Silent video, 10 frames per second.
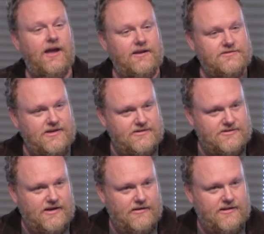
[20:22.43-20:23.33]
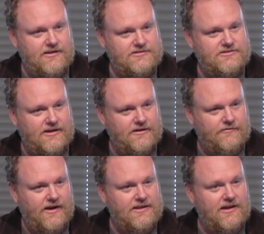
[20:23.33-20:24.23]
And it says there that this
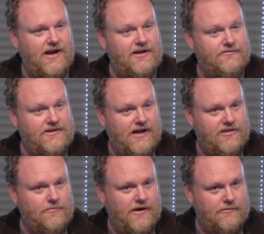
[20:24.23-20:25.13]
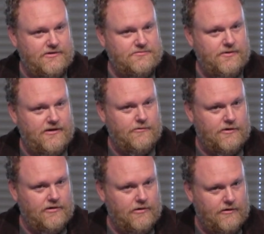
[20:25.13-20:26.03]
signified the kind of death by which Peter
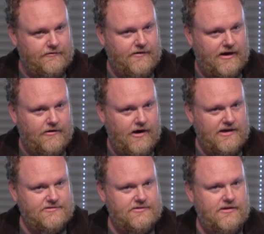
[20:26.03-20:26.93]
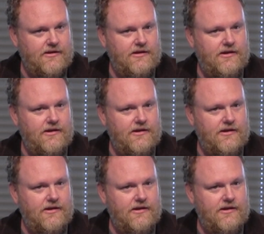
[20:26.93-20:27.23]
would glorify Christ.